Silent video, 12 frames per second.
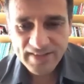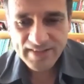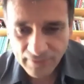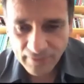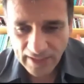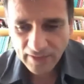
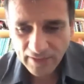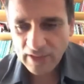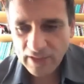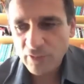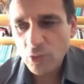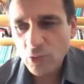direct
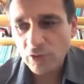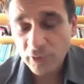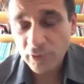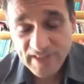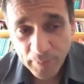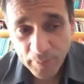evolution.
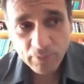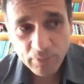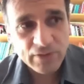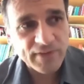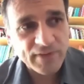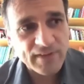For example,
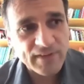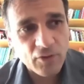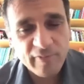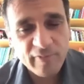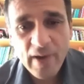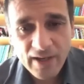when you think
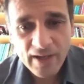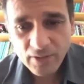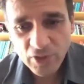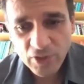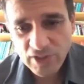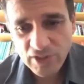of
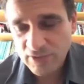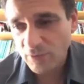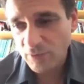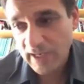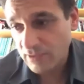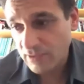Bach, which is
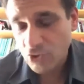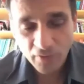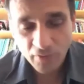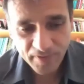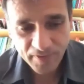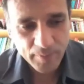today
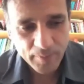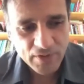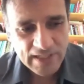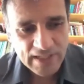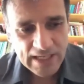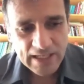so
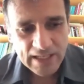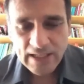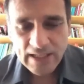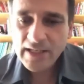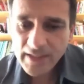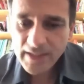famous,
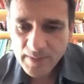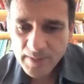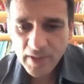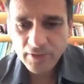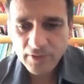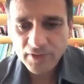in his
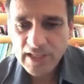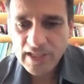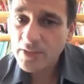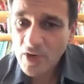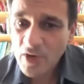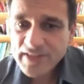period,
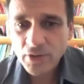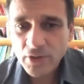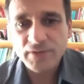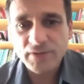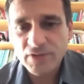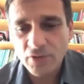he was
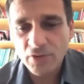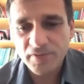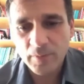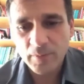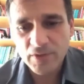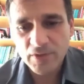not so
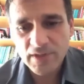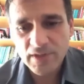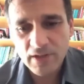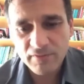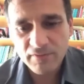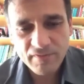famous.
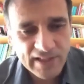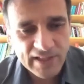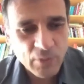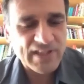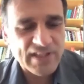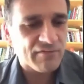Vivaldi
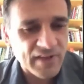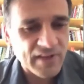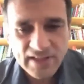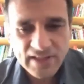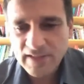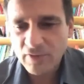was in
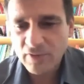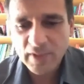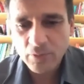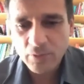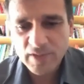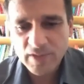Venice,
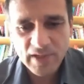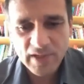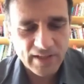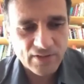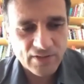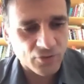everybody was playing
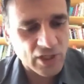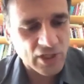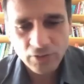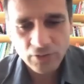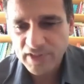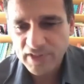his
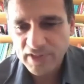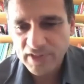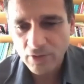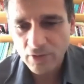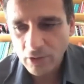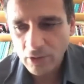concertos in
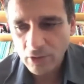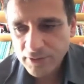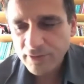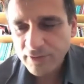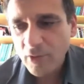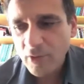all
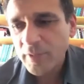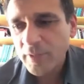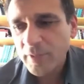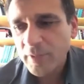Europe.